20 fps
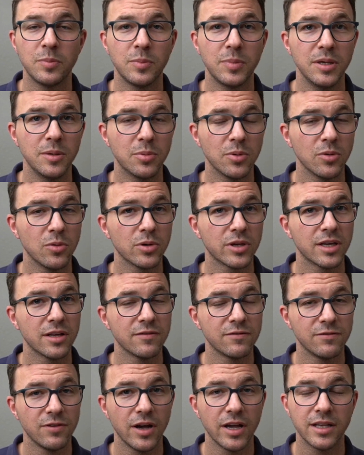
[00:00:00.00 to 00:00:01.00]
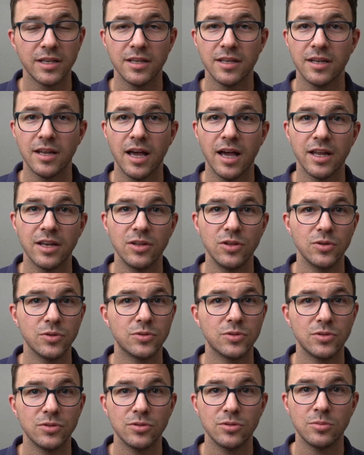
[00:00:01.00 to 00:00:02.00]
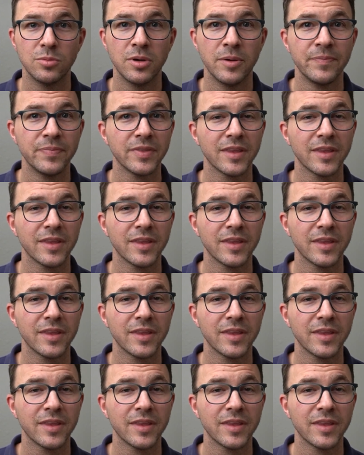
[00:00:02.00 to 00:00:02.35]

people can find it on YouTube